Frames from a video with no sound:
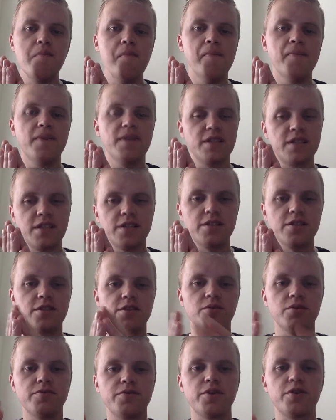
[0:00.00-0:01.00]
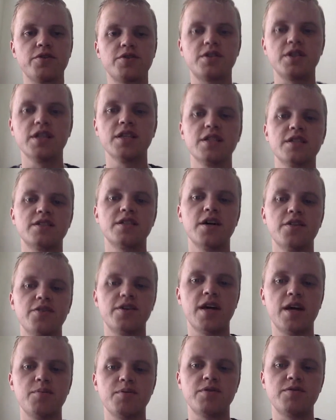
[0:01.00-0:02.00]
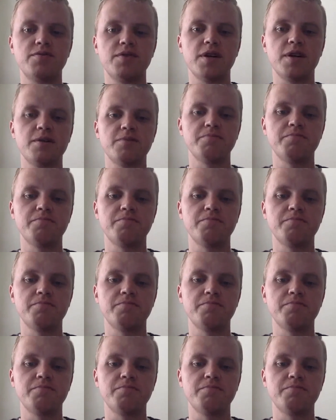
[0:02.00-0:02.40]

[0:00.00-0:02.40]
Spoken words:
And the seasons are reversed in the southern hemisphere.